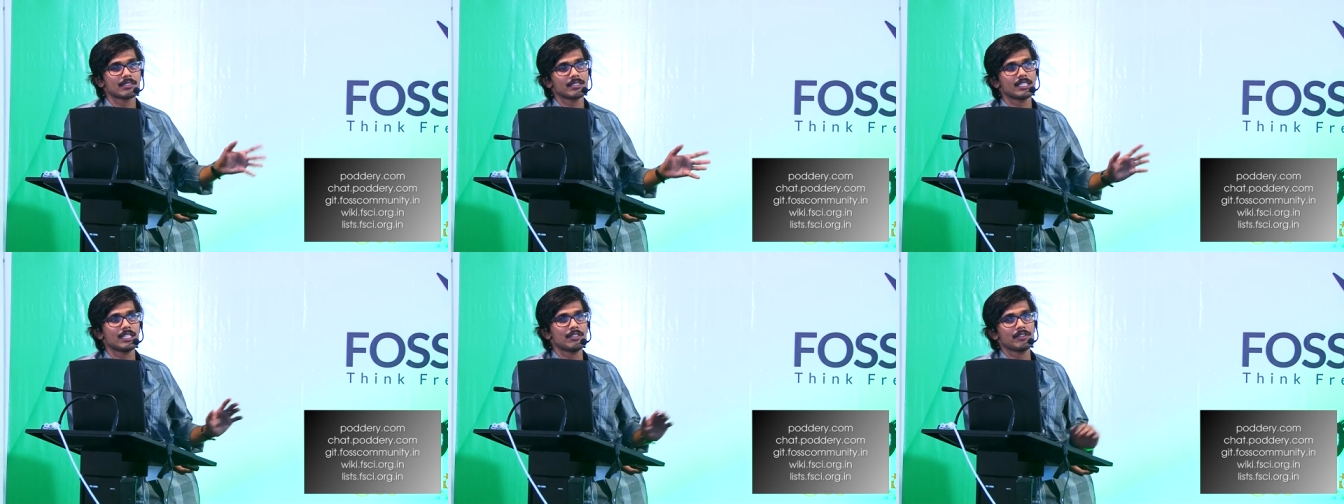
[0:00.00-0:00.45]

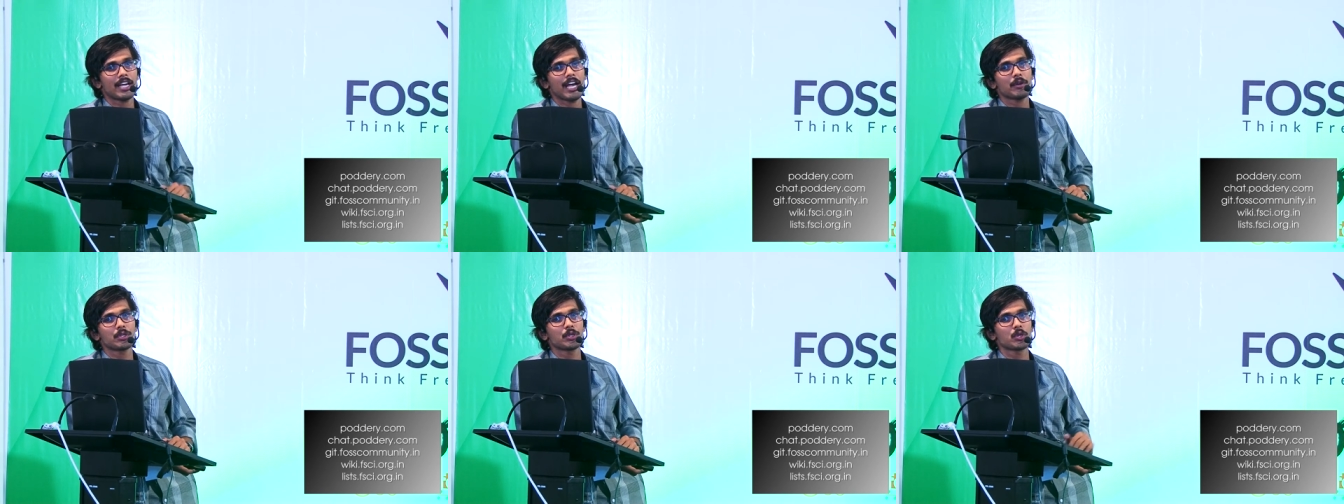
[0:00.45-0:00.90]
Uh, we
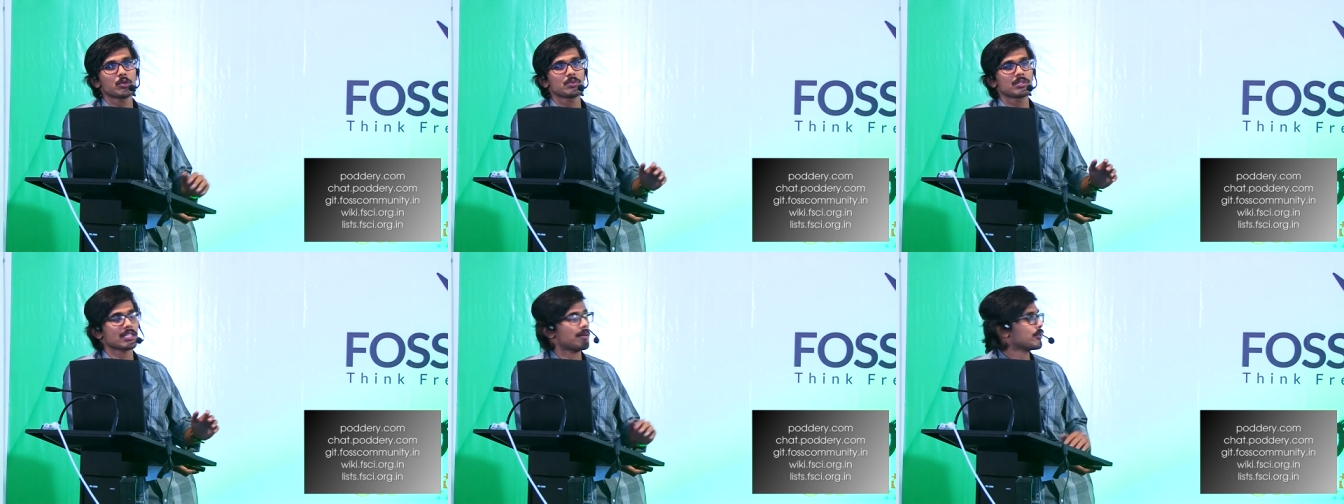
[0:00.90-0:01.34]
have
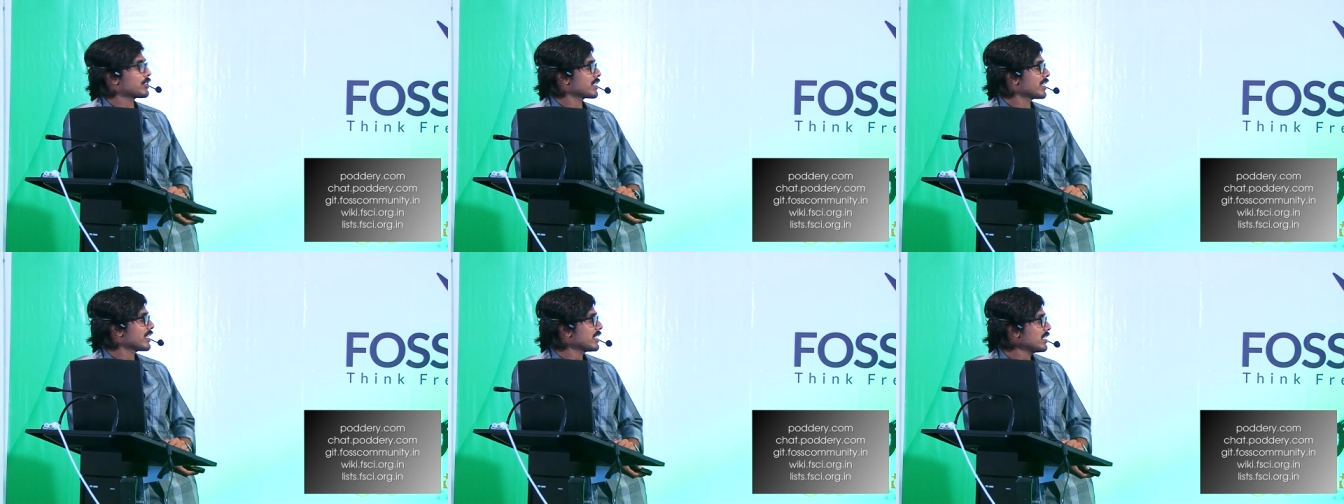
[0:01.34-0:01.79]
groups, committees
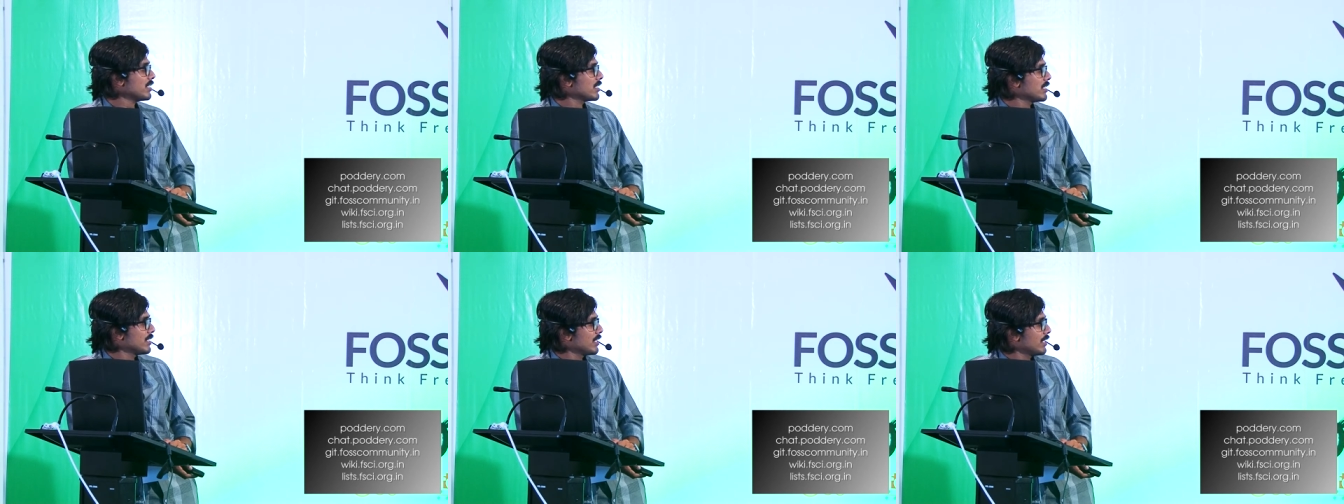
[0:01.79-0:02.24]
in it.
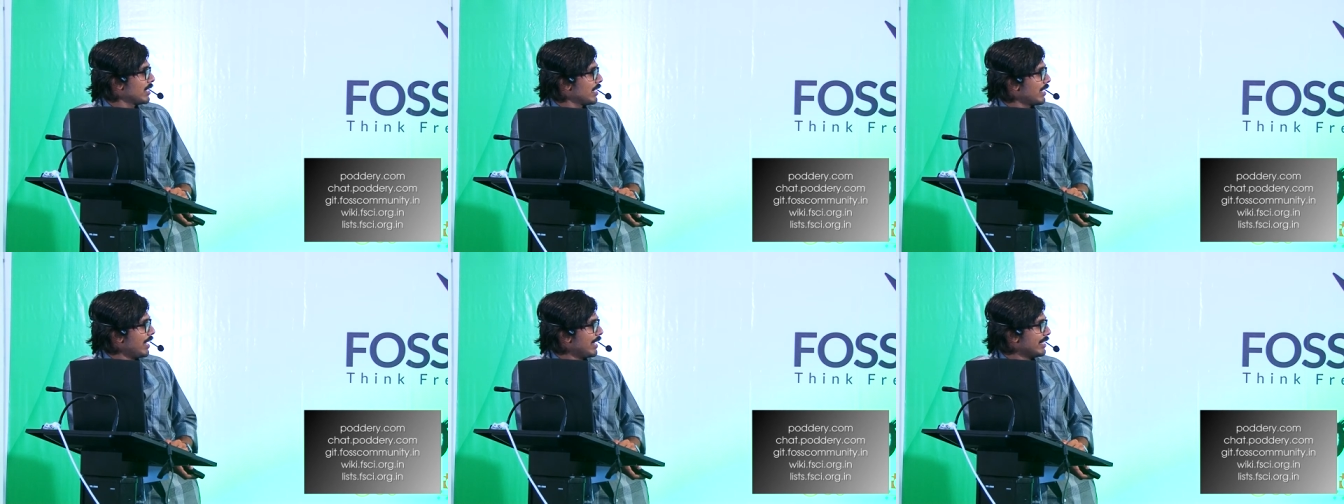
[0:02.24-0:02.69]

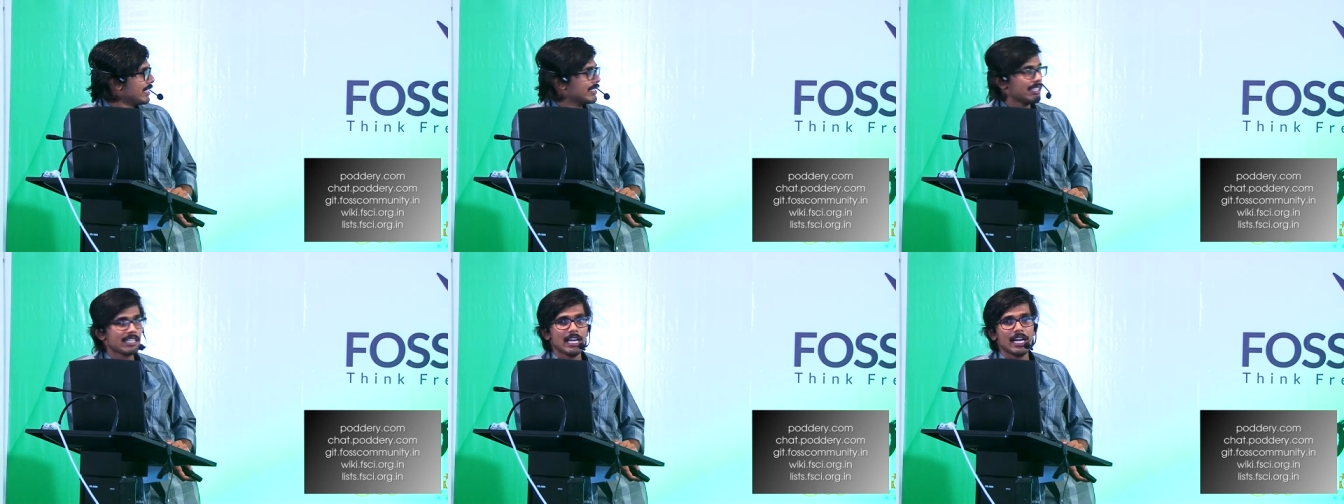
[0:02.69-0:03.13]
And uh,
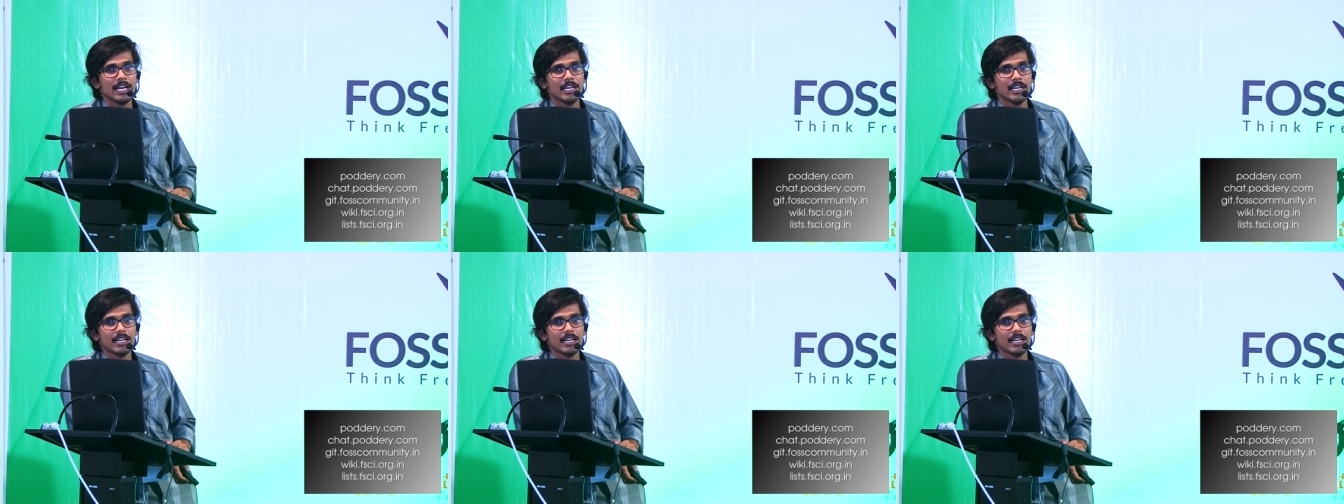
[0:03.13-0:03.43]
the,